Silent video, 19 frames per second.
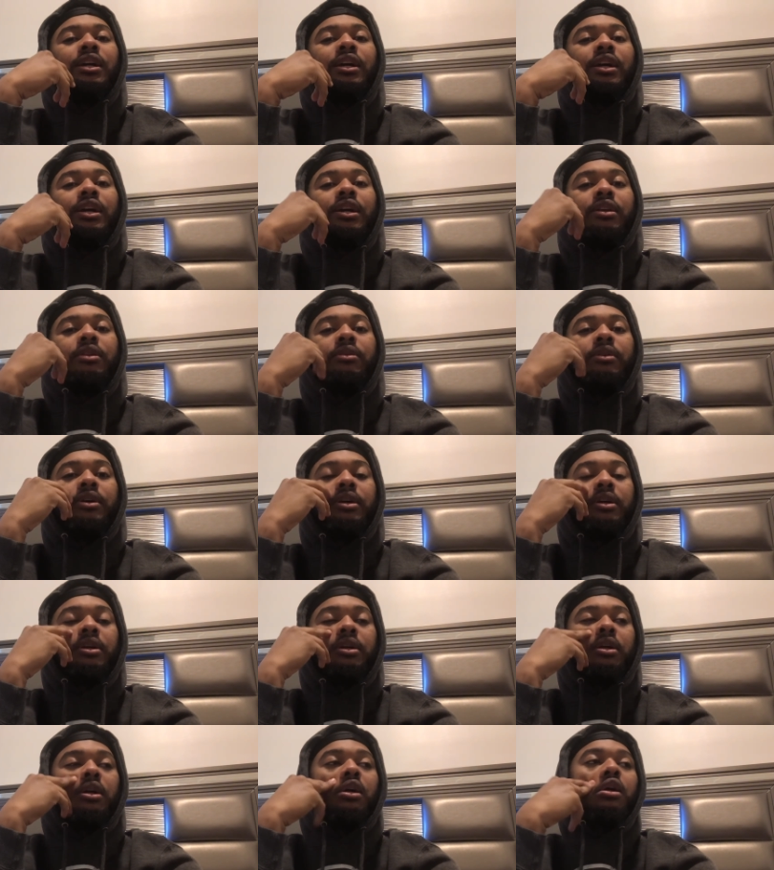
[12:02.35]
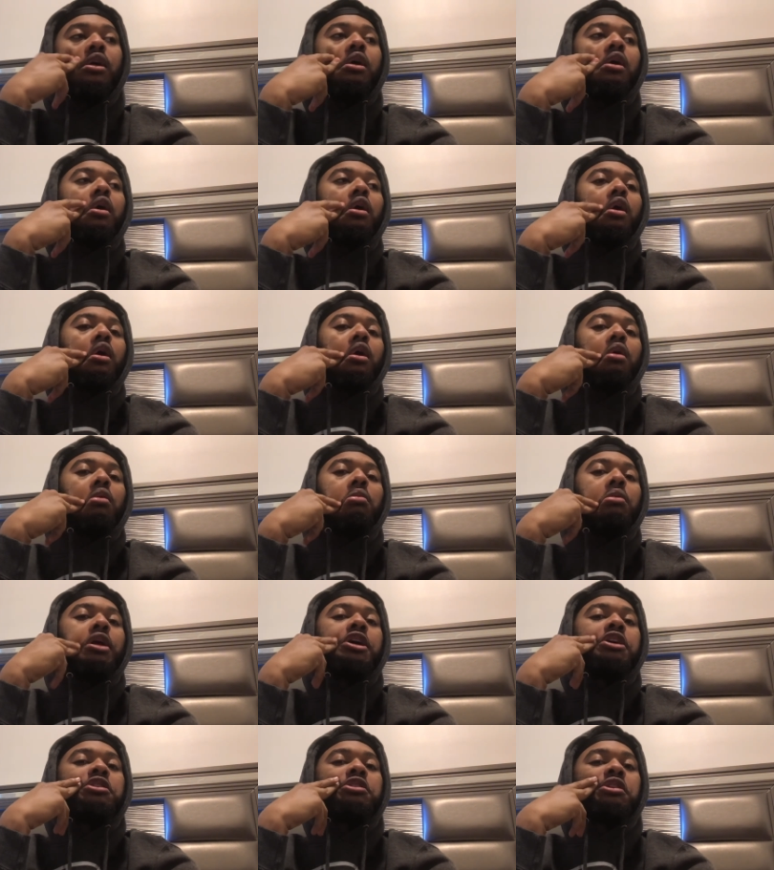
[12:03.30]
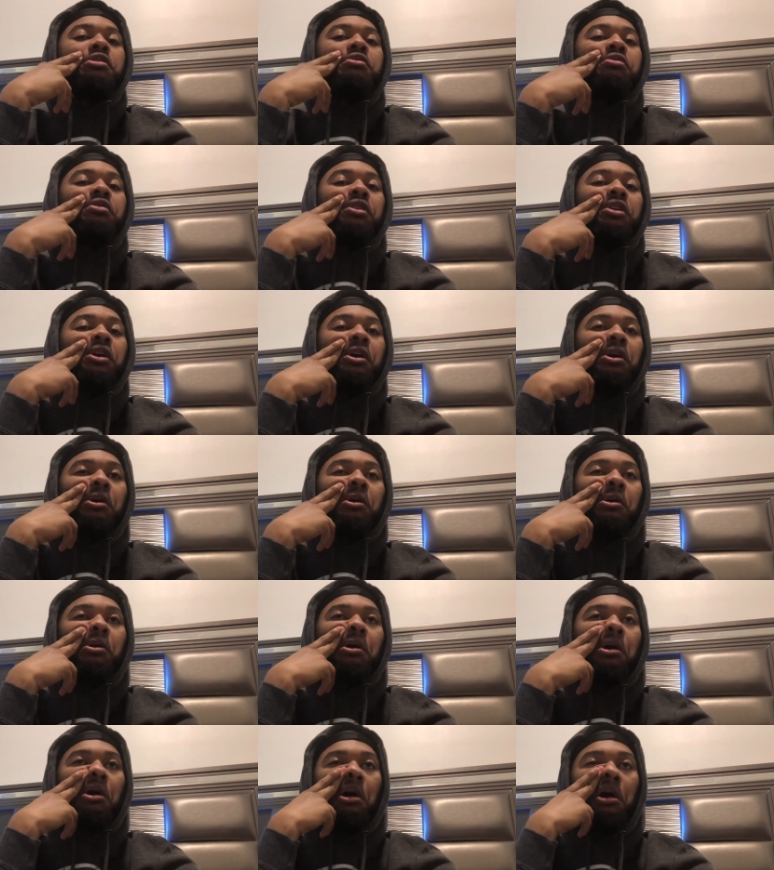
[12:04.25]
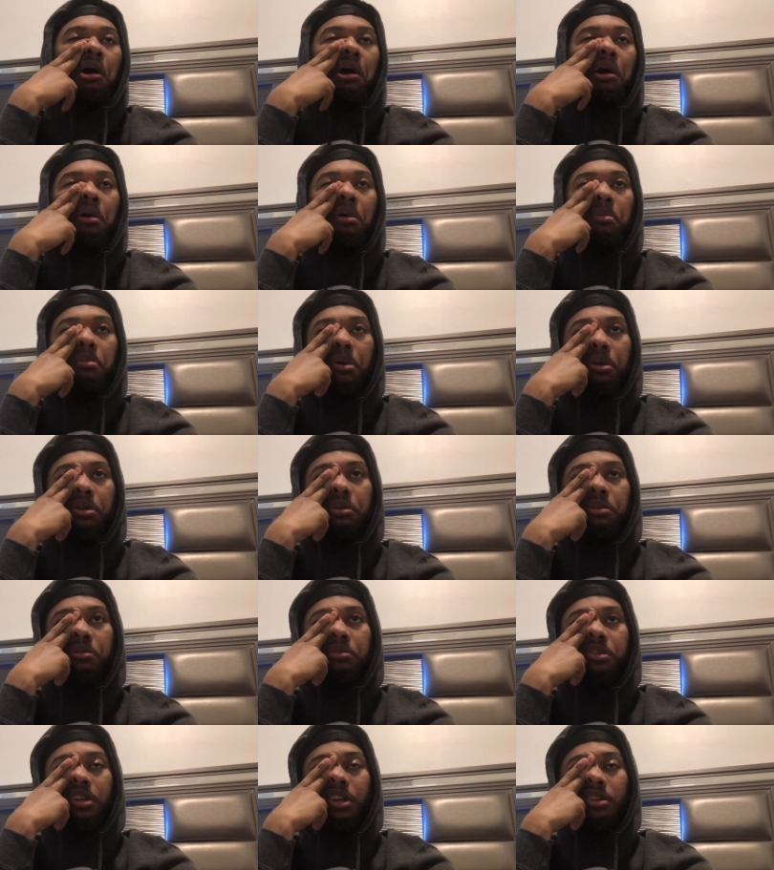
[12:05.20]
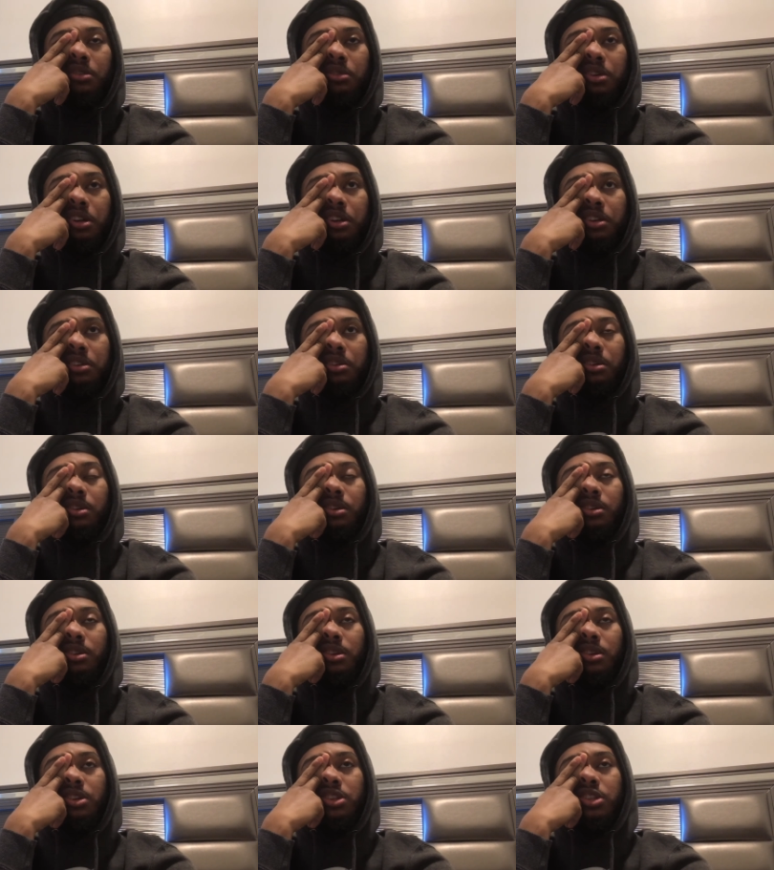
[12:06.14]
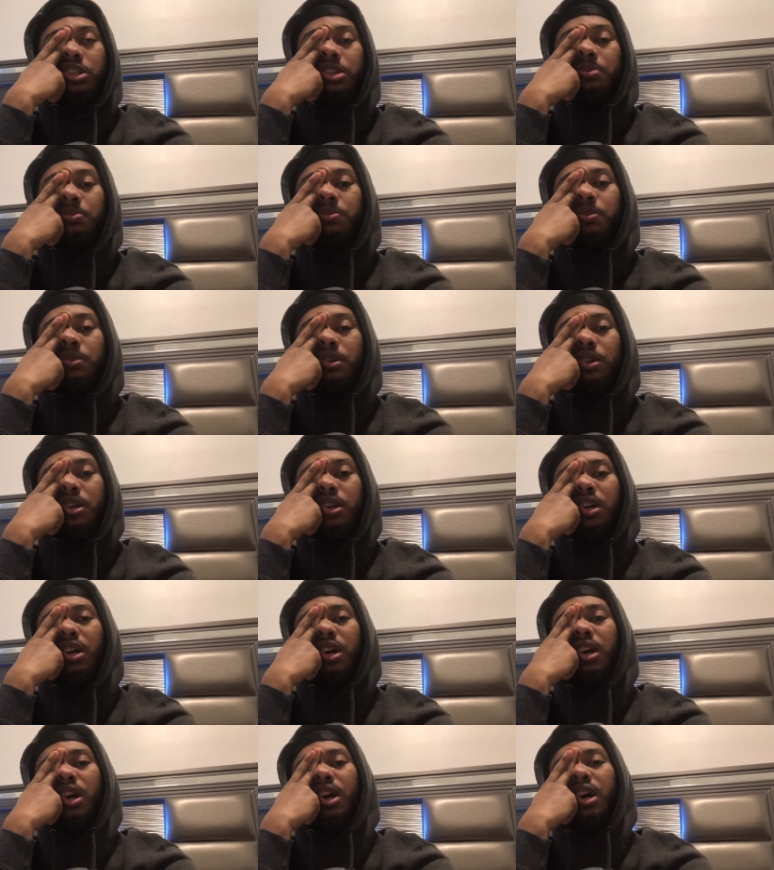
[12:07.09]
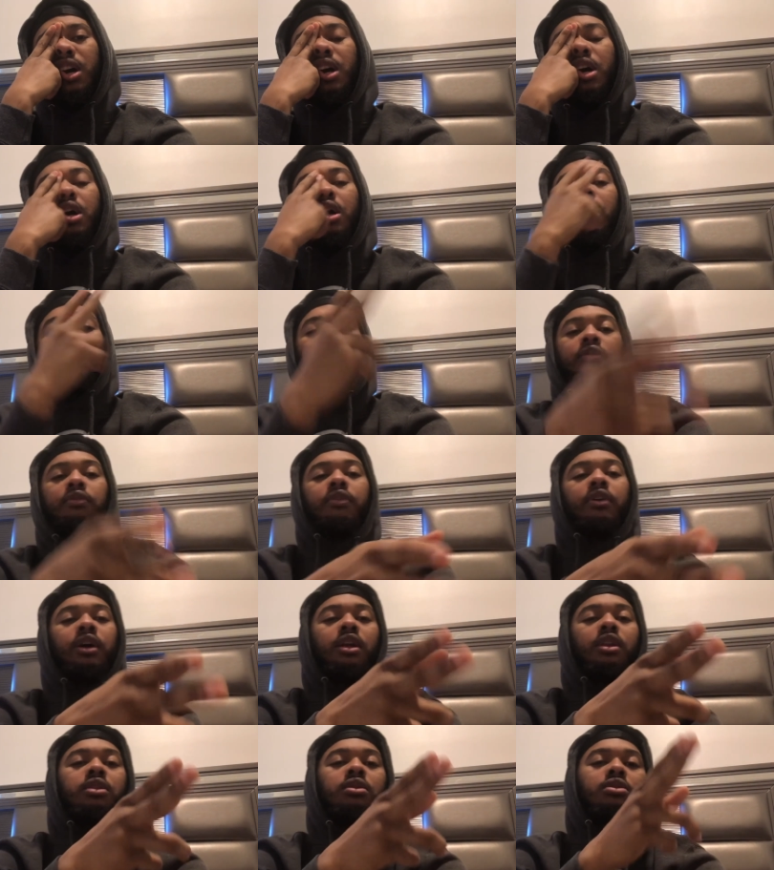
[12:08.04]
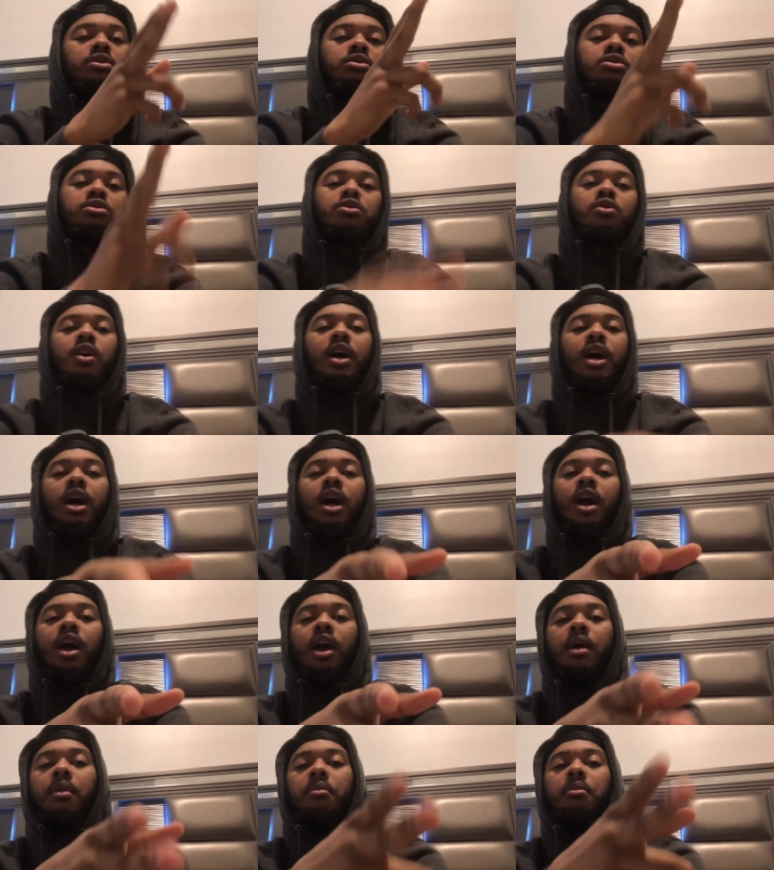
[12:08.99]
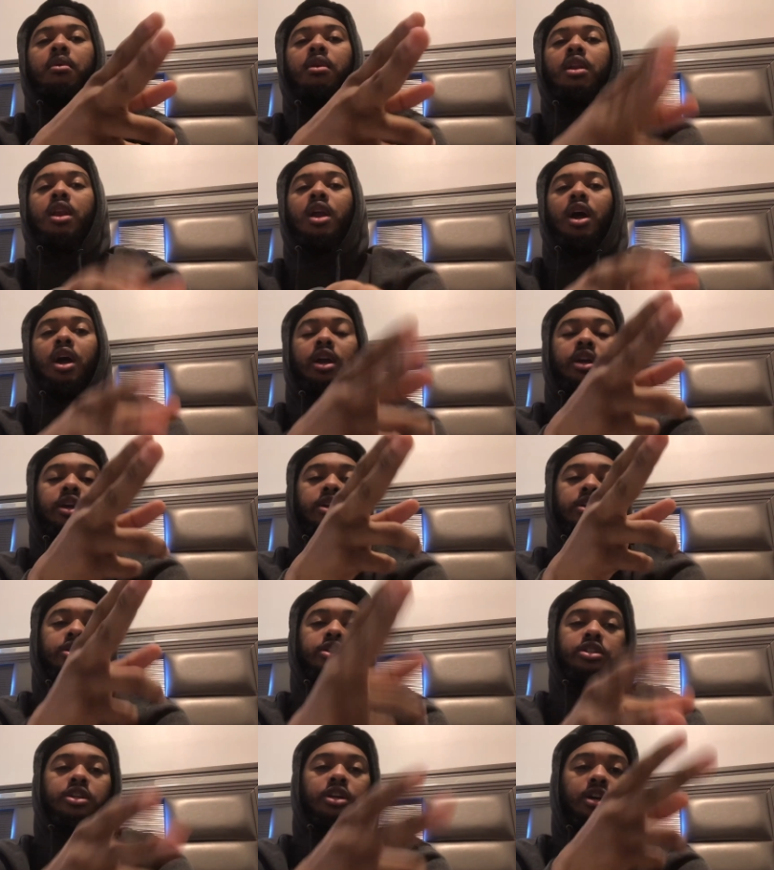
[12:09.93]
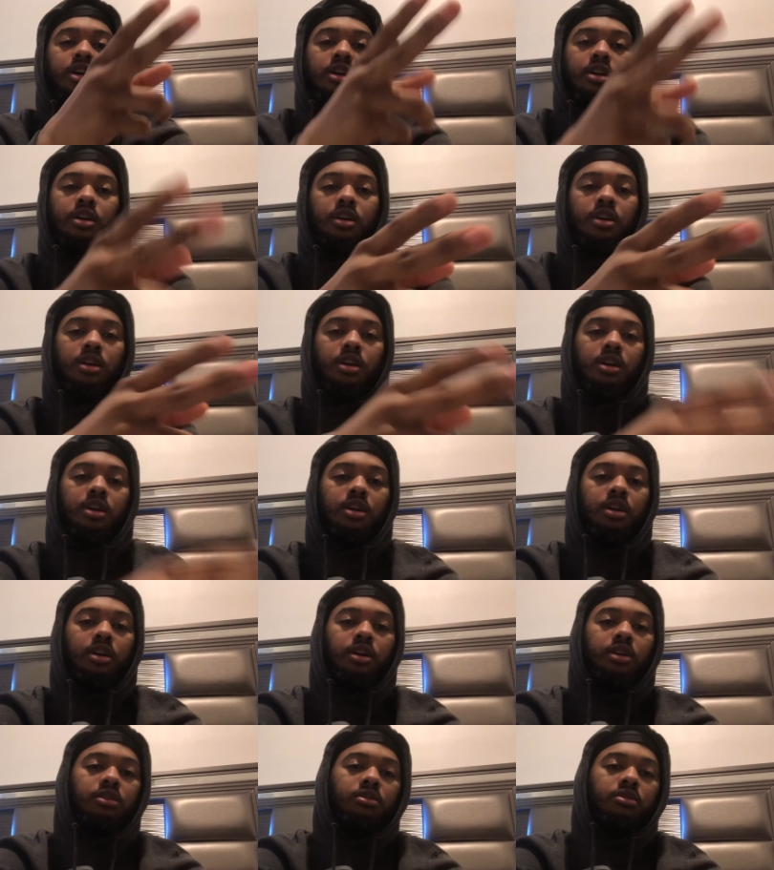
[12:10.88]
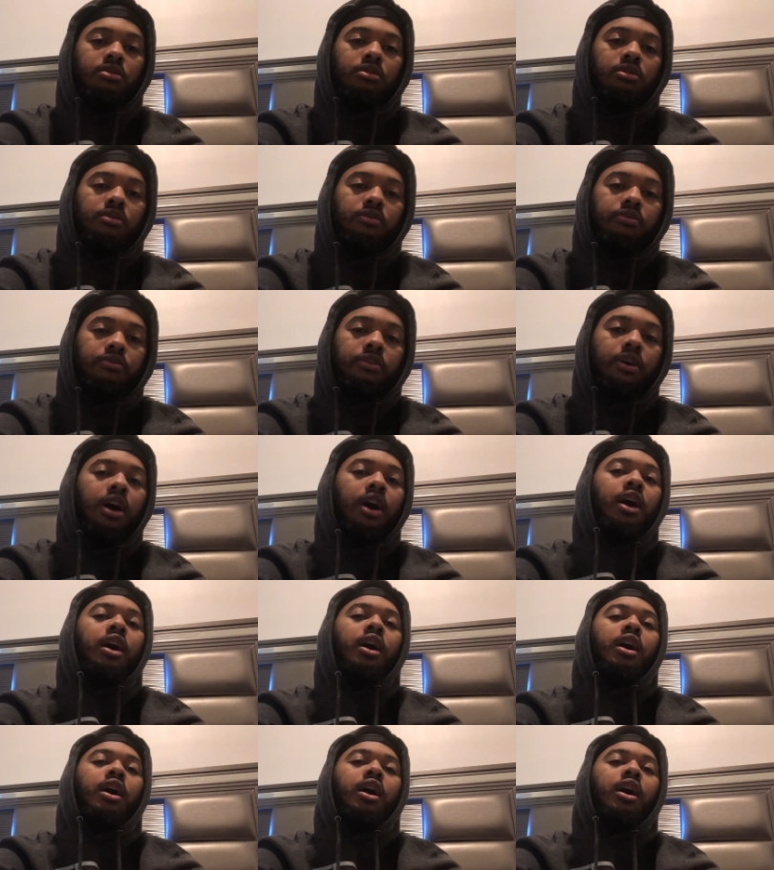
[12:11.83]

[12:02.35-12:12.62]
Anyway, um, that's it for now. Onward, don't get ready to go to the gym. Don't forget to subscribe, like, and share. And you know the vibe.